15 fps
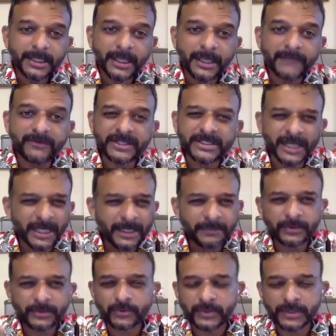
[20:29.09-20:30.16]
every
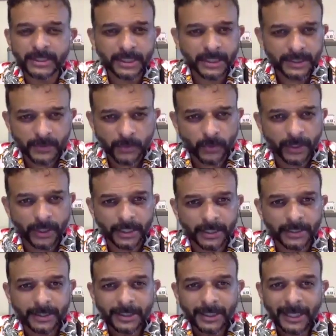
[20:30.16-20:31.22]
time you hear the word,